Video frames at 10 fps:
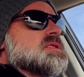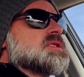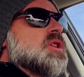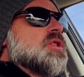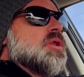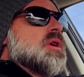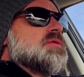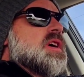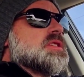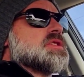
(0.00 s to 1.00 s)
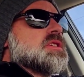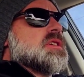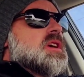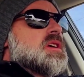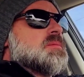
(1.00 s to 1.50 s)
solo adventure
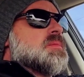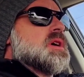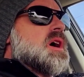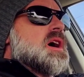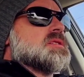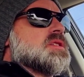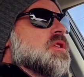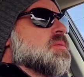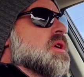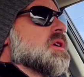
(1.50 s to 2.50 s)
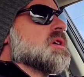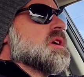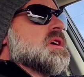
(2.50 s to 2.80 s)
in mid-October